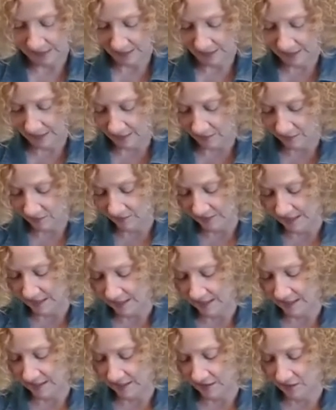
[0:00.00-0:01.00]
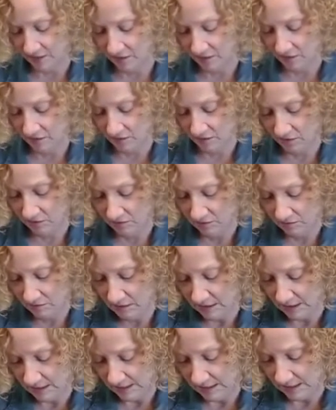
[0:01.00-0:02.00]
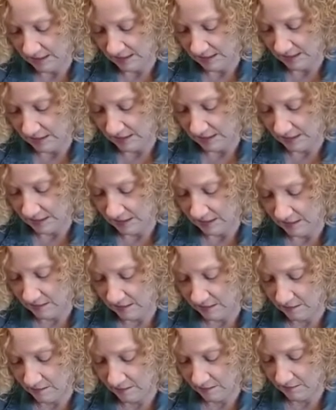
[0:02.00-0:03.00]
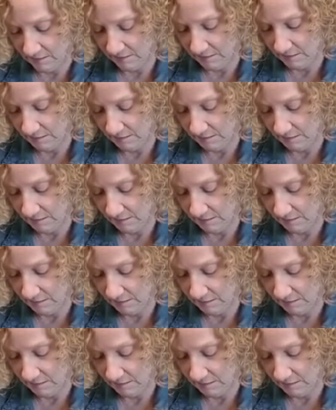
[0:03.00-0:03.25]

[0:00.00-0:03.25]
think I'll divide it into 2, then into 2.